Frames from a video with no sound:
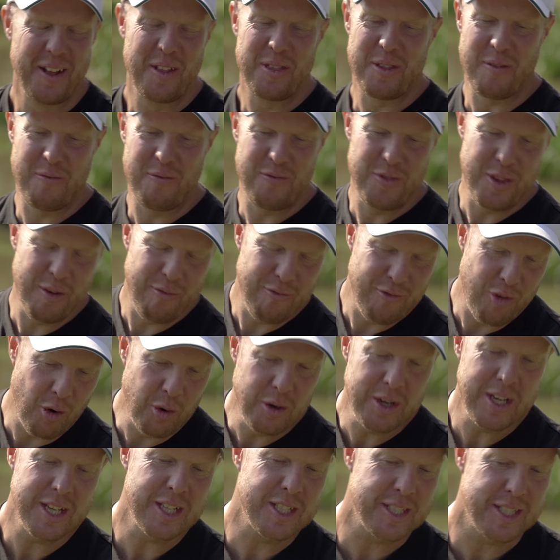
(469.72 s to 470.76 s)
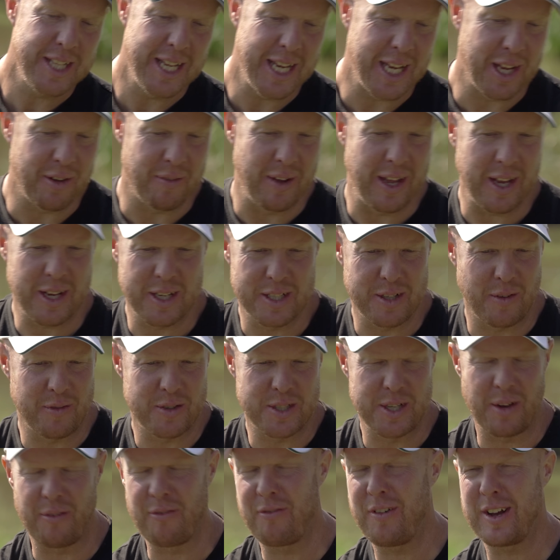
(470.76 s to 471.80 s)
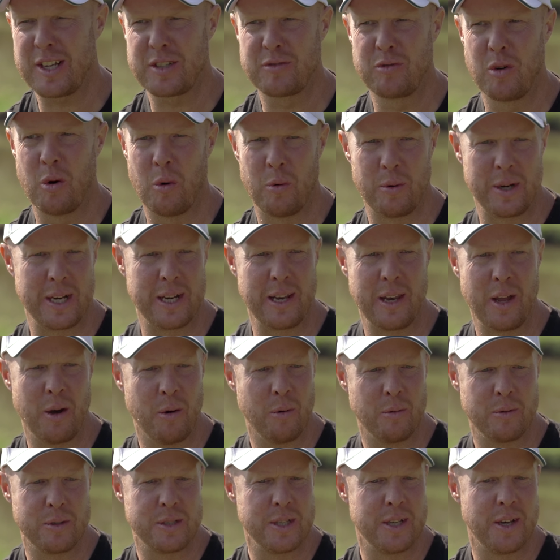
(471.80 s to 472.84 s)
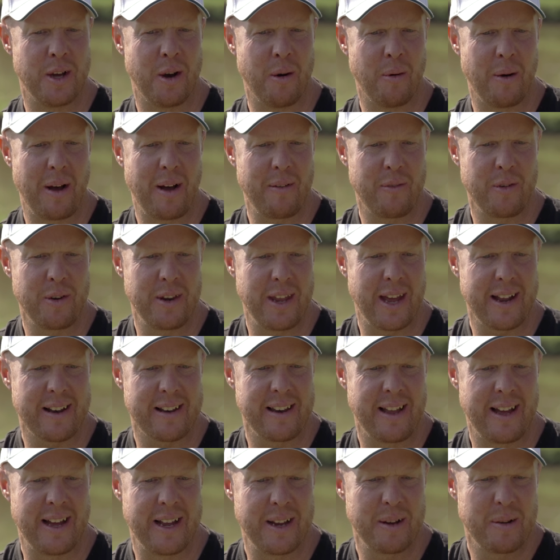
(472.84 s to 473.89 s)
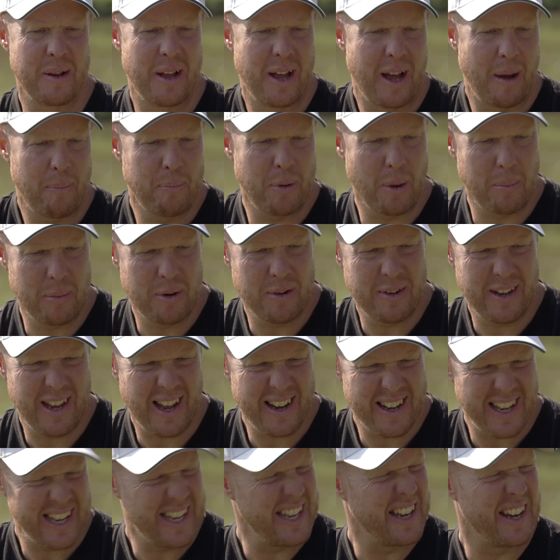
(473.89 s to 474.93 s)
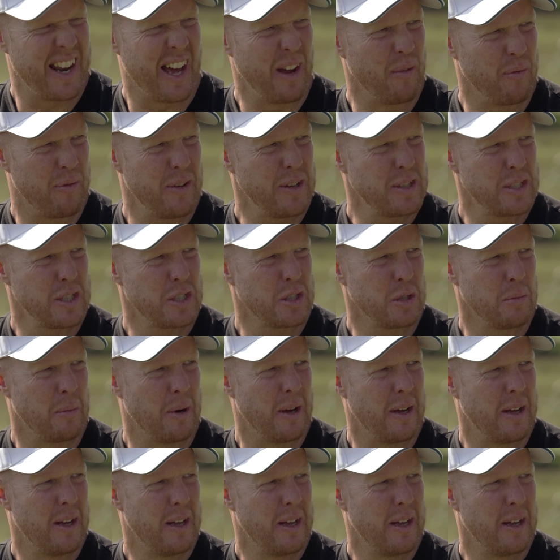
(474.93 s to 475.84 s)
the funniest thing of it, because obviously I've fast forwarded loads, you know, I've probably only had 8 or 9 fish or something.